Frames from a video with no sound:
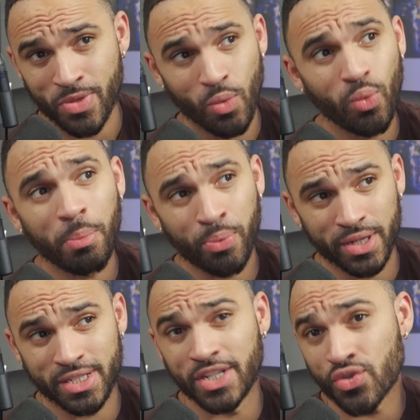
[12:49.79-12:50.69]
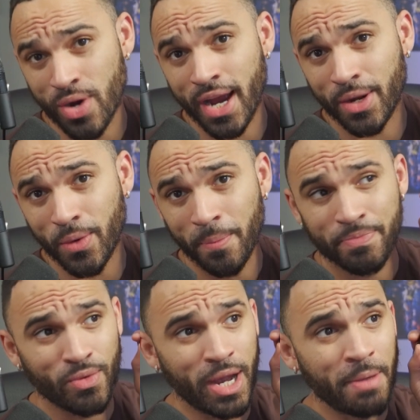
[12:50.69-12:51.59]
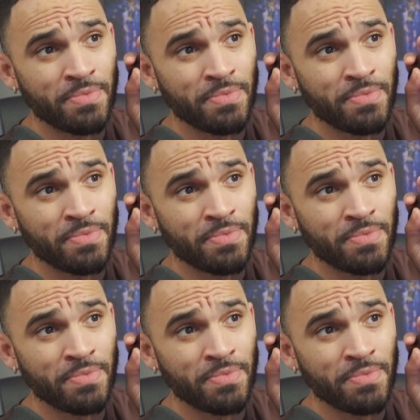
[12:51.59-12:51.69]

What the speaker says: while pressing triangle, right?